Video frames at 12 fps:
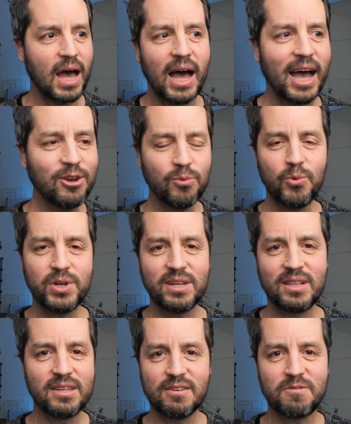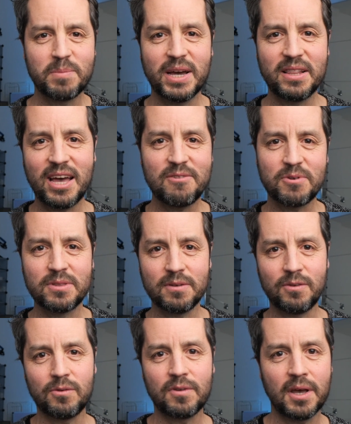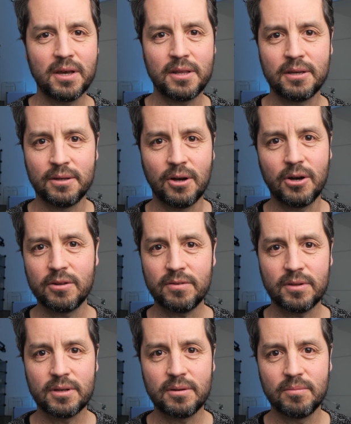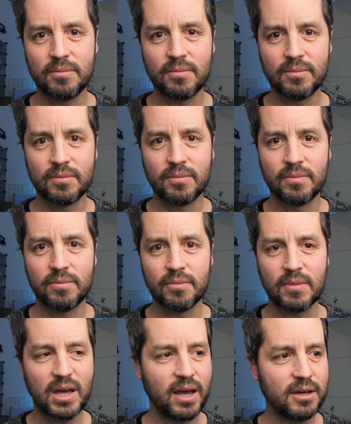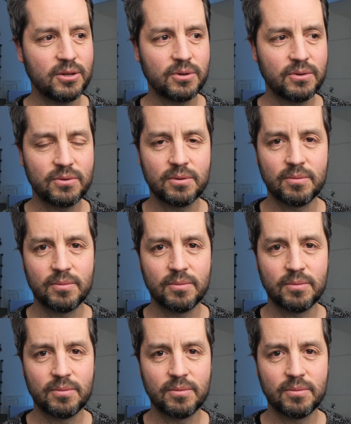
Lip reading: I don't want to live my life in this society, honestly. I don't.